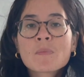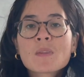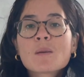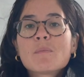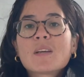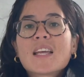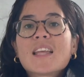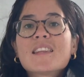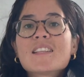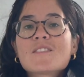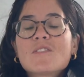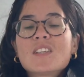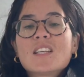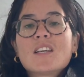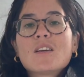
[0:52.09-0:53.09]
But yeah, this
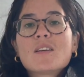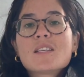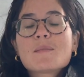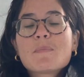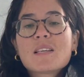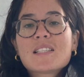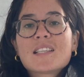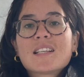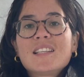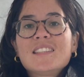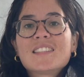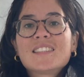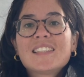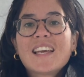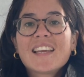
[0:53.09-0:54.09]
video is basically to
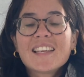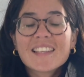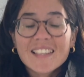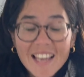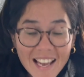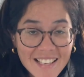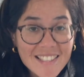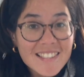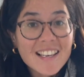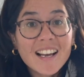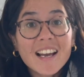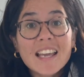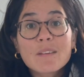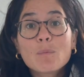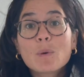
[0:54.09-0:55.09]
say, yes,
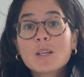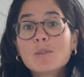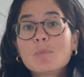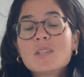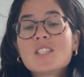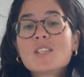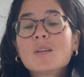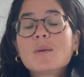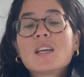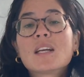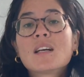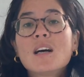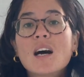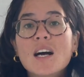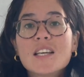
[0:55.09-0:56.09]
I will be doing
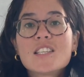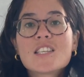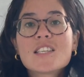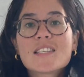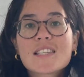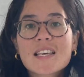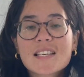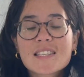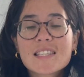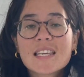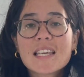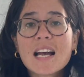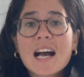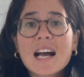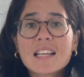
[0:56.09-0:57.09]
IGCSE
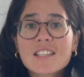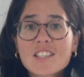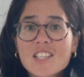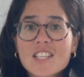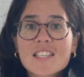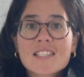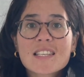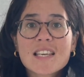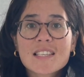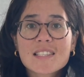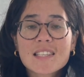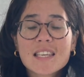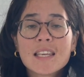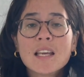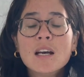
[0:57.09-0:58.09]
and
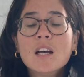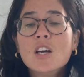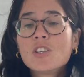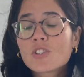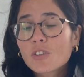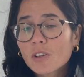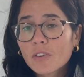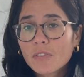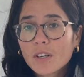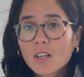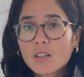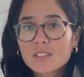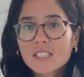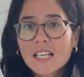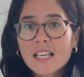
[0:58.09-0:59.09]
GCSE geography
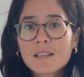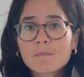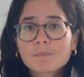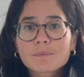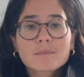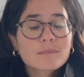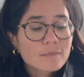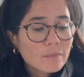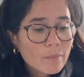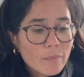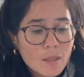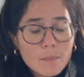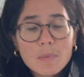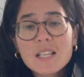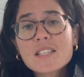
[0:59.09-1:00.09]
content
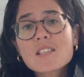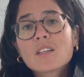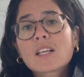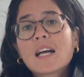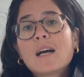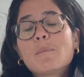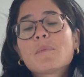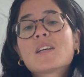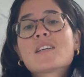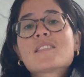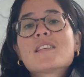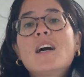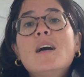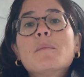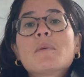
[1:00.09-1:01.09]
please look out because
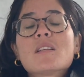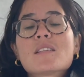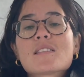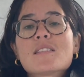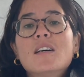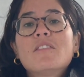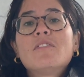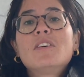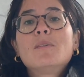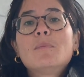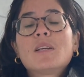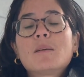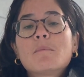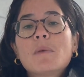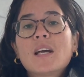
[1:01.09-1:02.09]
I'm going to start
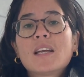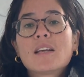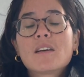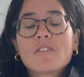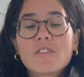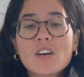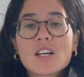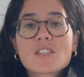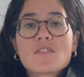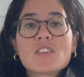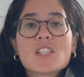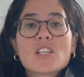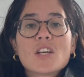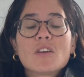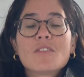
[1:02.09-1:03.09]
filming my first
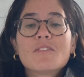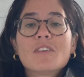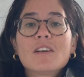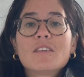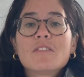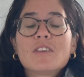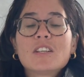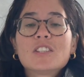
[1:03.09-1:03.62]
video very, very